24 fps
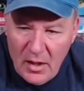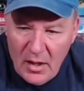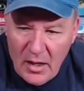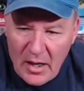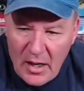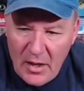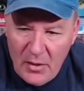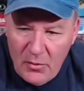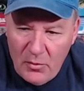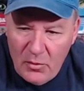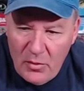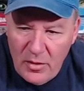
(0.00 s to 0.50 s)

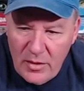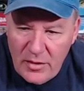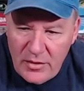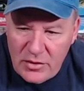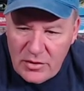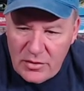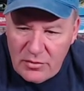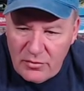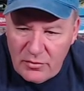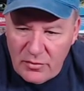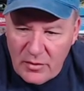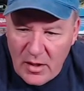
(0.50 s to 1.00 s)
I
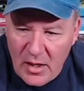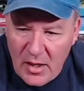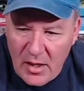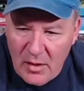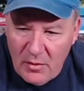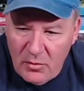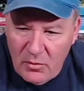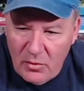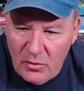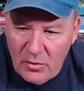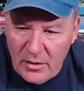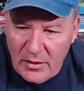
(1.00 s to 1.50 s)
wish
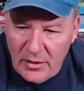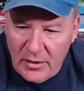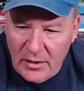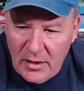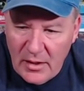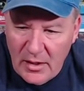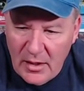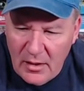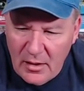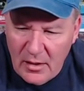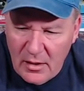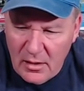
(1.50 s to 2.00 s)
Rob would
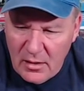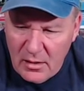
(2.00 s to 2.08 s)
get